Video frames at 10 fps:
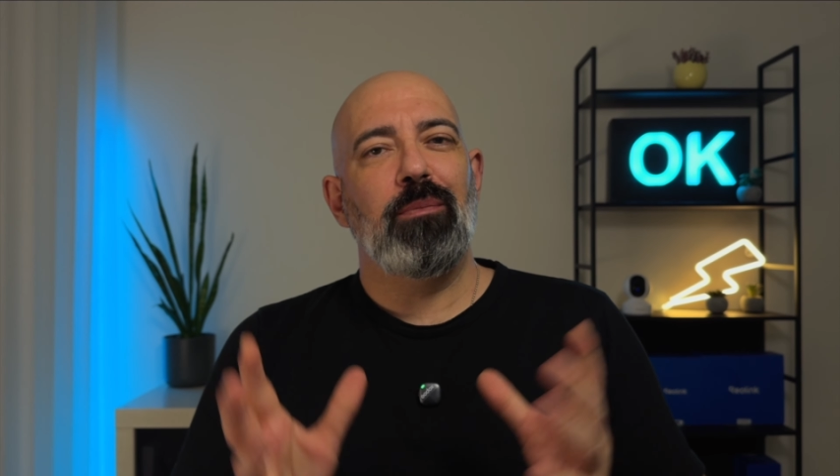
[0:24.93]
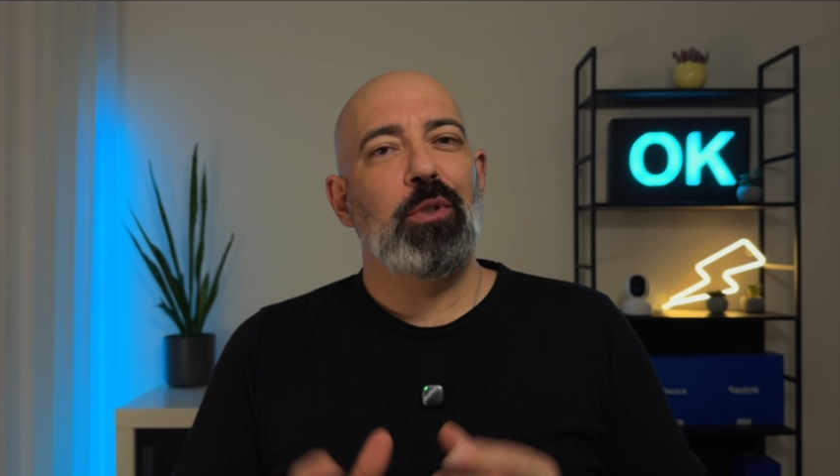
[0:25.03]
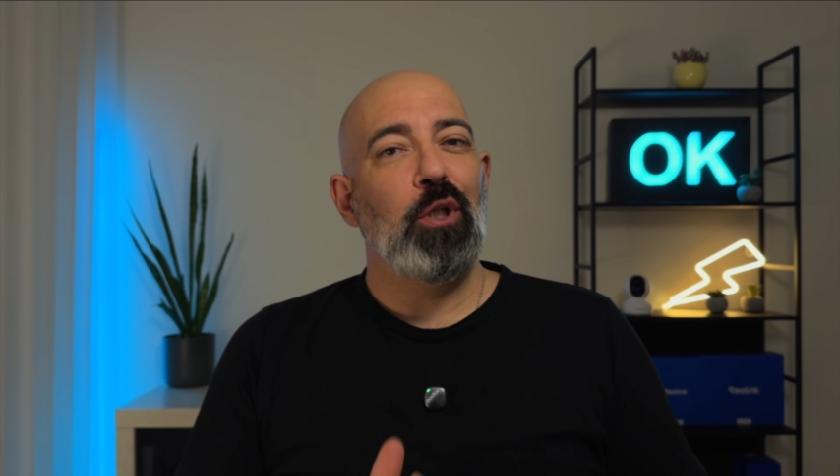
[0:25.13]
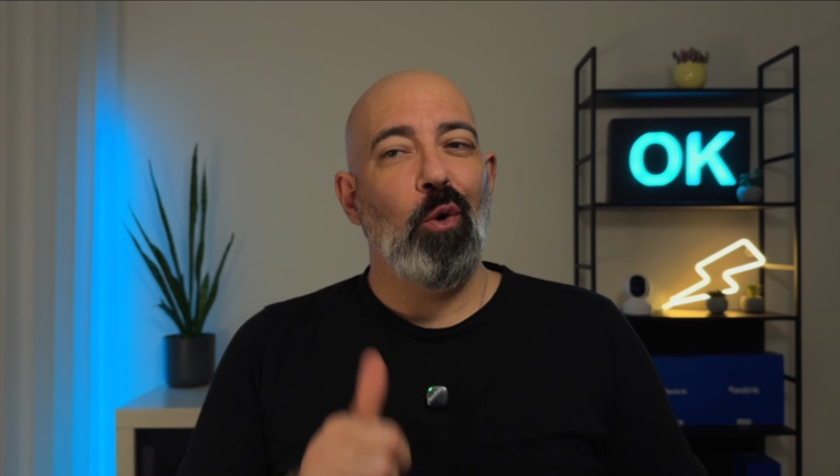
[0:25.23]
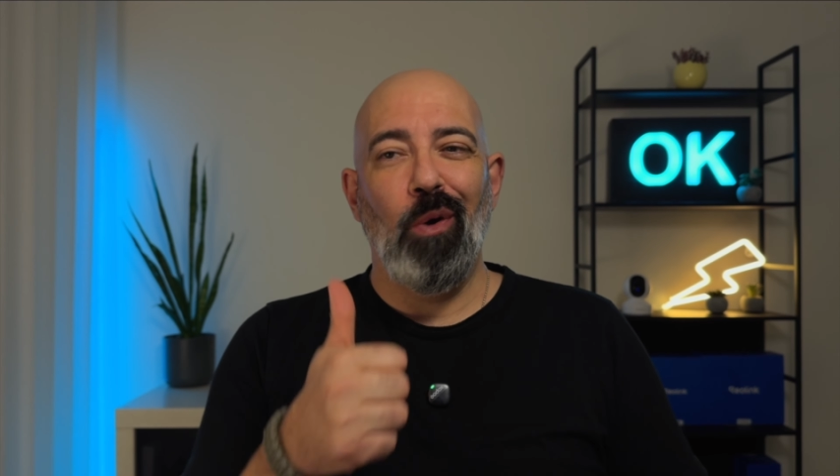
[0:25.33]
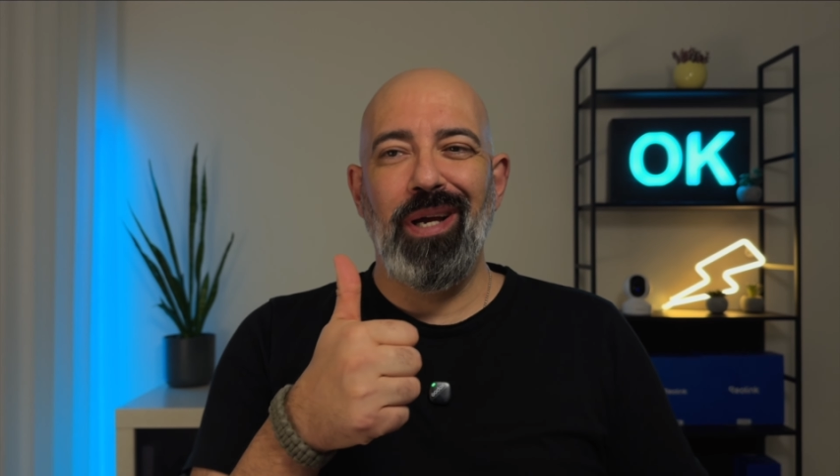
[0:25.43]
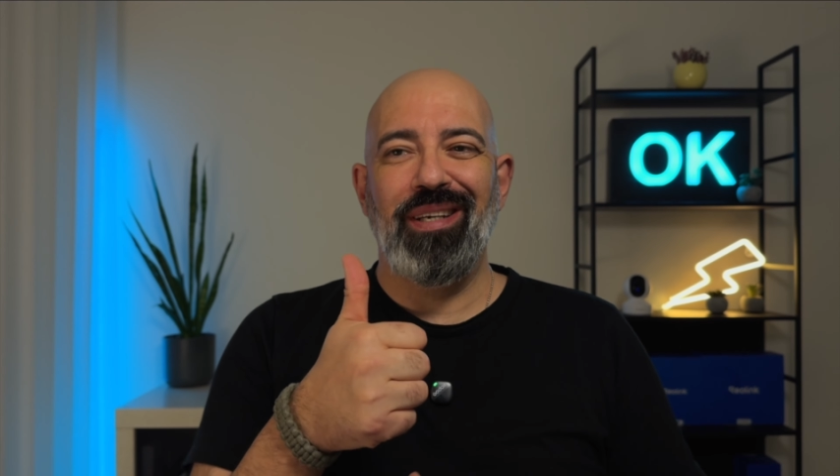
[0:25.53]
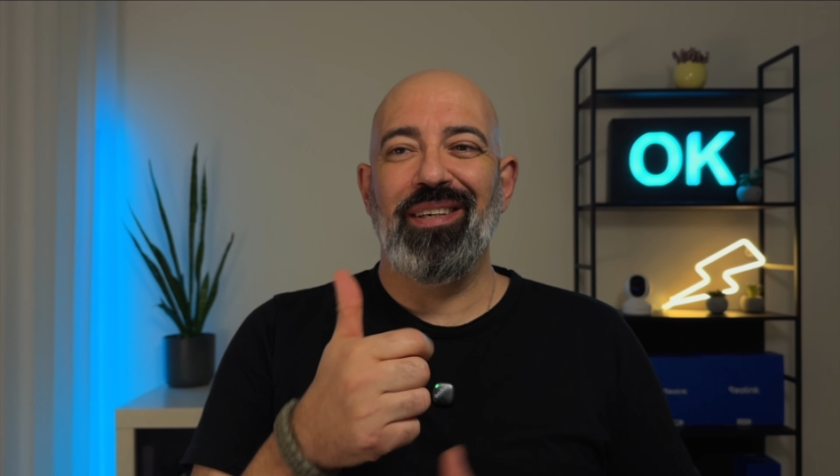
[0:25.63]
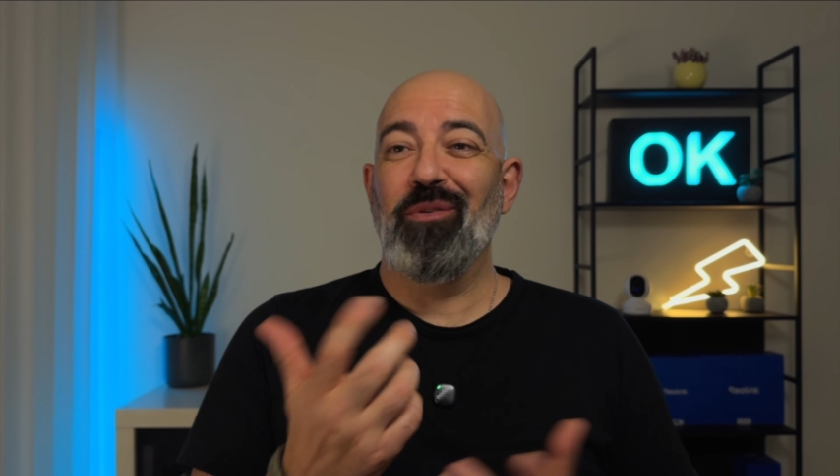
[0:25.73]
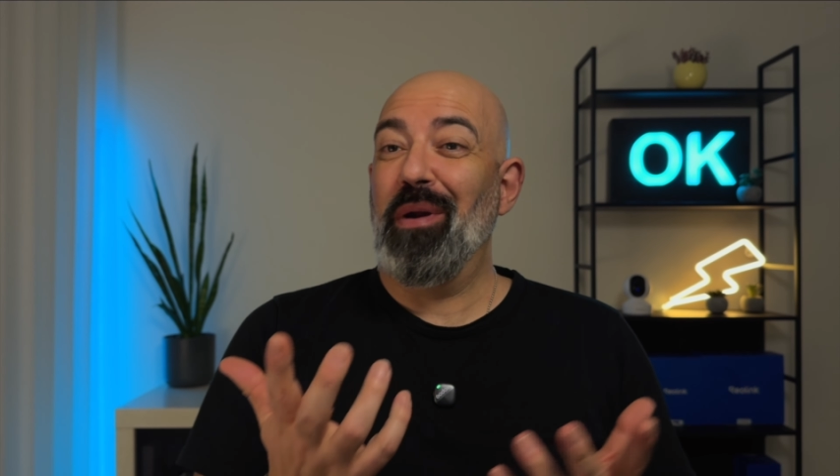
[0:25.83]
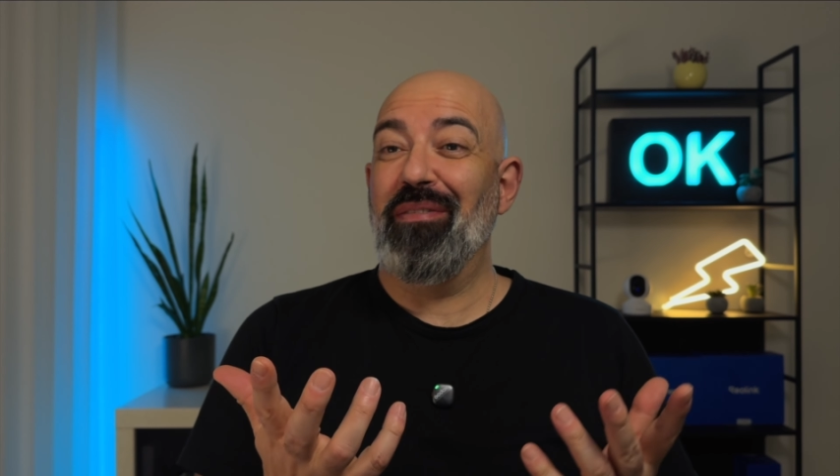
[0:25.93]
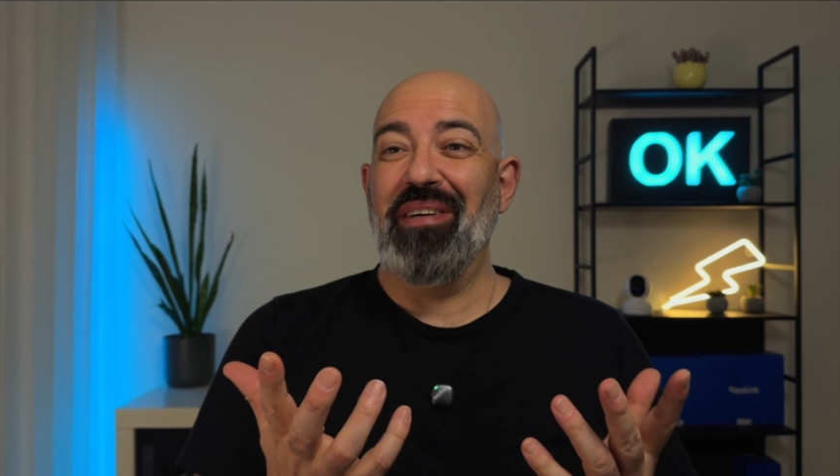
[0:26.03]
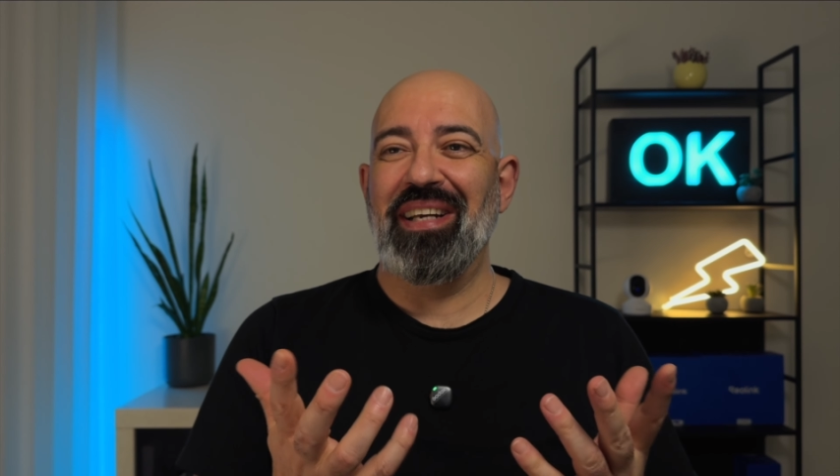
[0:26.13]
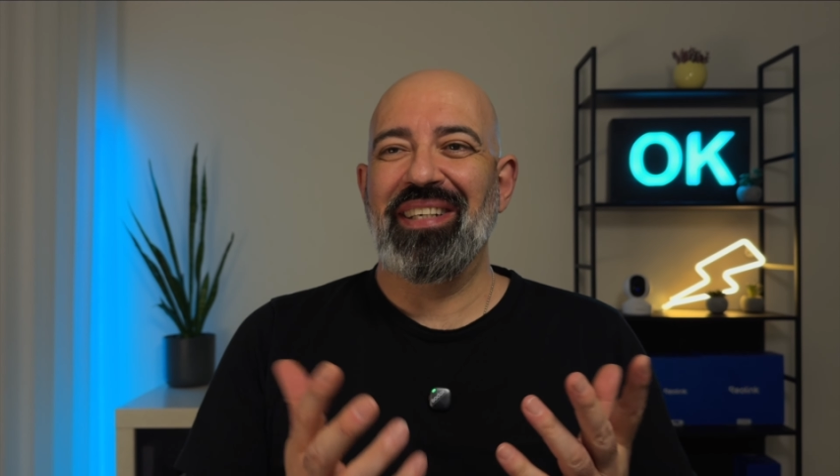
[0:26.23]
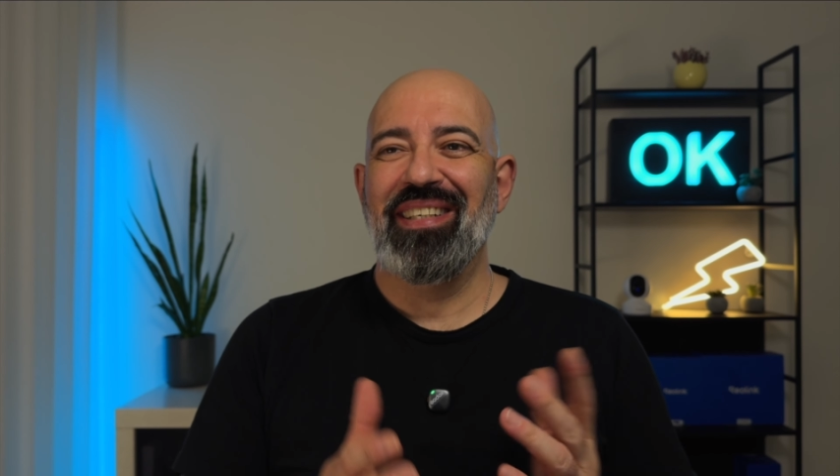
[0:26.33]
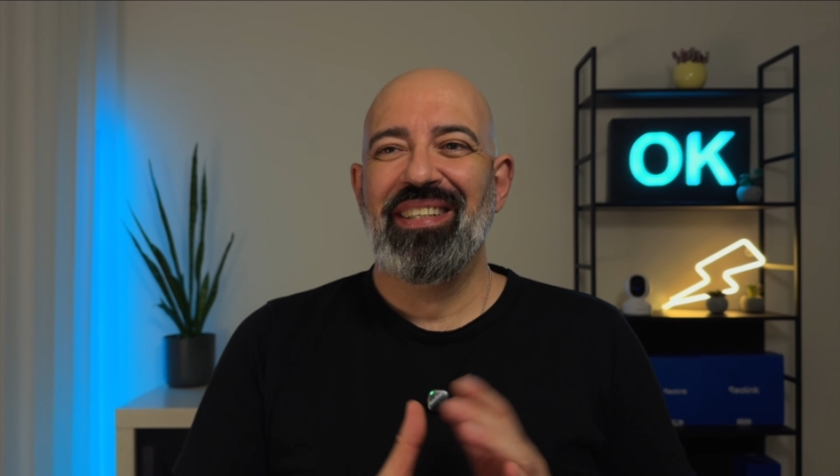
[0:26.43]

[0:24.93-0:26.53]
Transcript: so we're fine.